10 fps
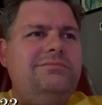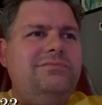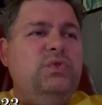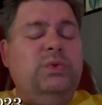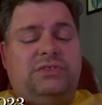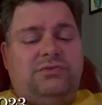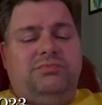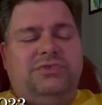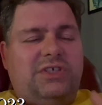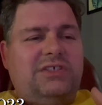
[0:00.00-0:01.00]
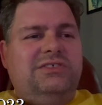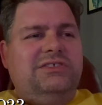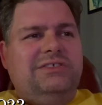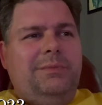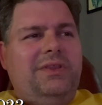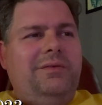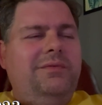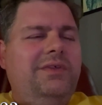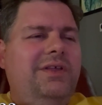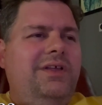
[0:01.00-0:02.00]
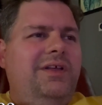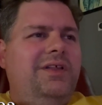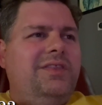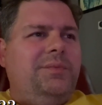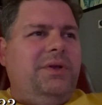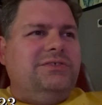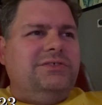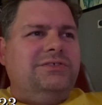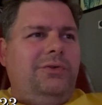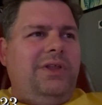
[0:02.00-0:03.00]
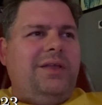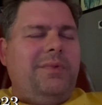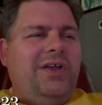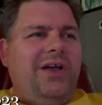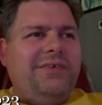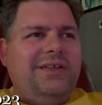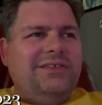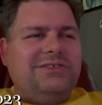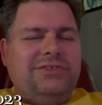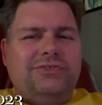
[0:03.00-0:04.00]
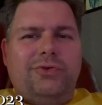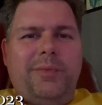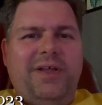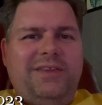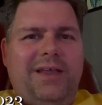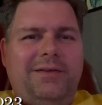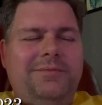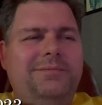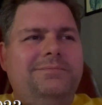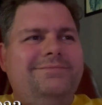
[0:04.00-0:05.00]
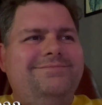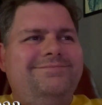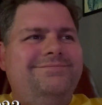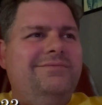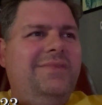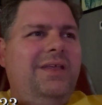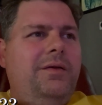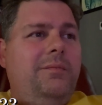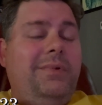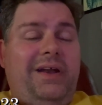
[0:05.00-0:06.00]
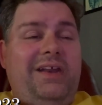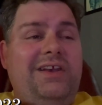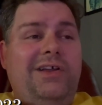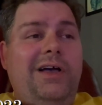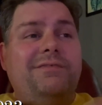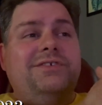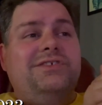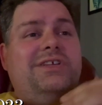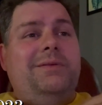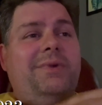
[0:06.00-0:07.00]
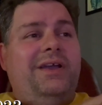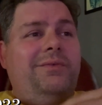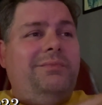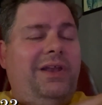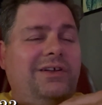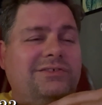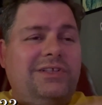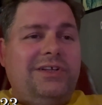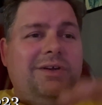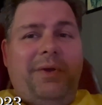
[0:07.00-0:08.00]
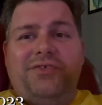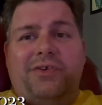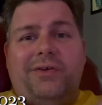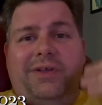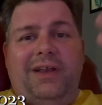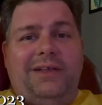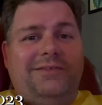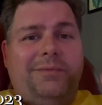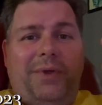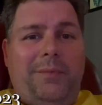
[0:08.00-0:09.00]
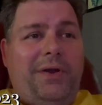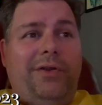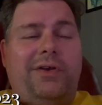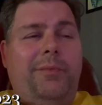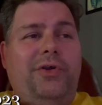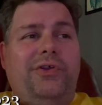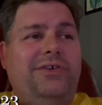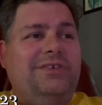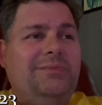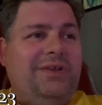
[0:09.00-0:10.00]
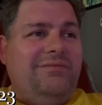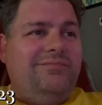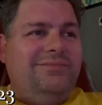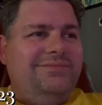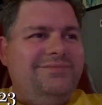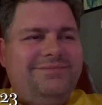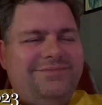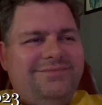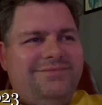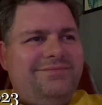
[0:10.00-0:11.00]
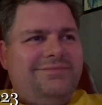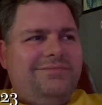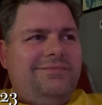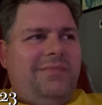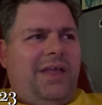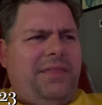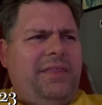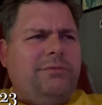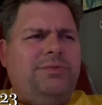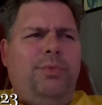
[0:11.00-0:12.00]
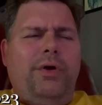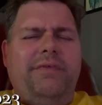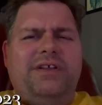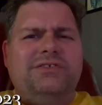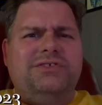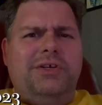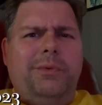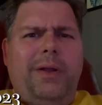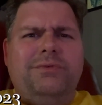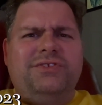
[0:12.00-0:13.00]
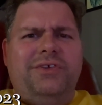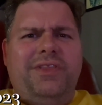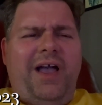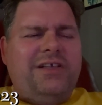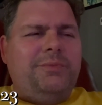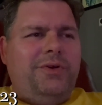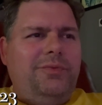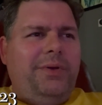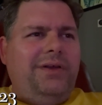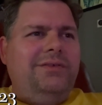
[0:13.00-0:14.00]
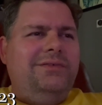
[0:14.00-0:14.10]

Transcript: which sucks because some of the muscles don't like me coughing. They're still sore about that. But I need to cough just to keep my lung clear, make sure I don't get like some kind of pneumonia or something. I think that was more of a concern when I was still in the hospital, but